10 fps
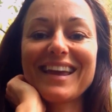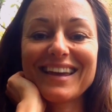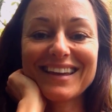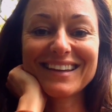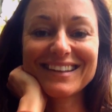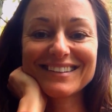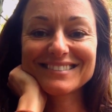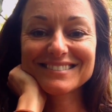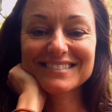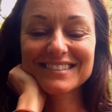Hey,
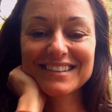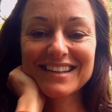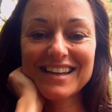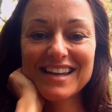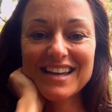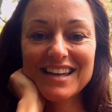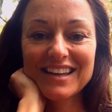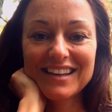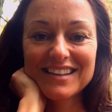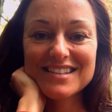
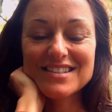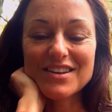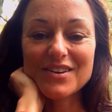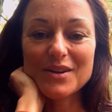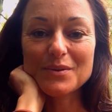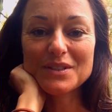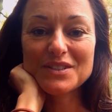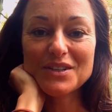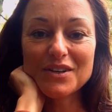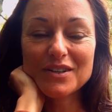so I want to
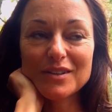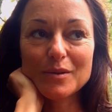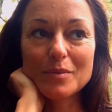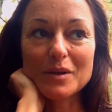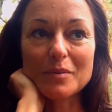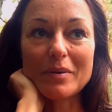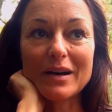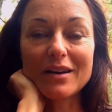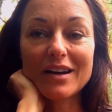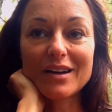talk a little bit
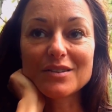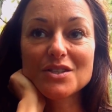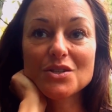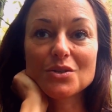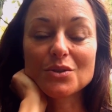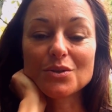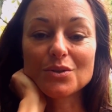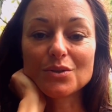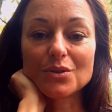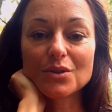about how
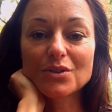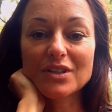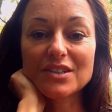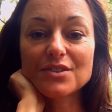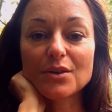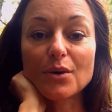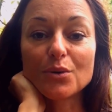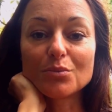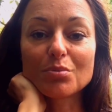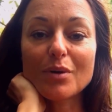to create your
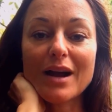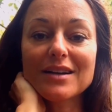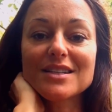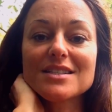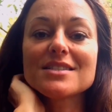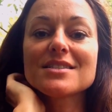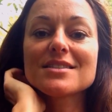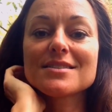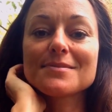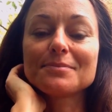own
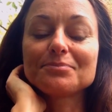practice,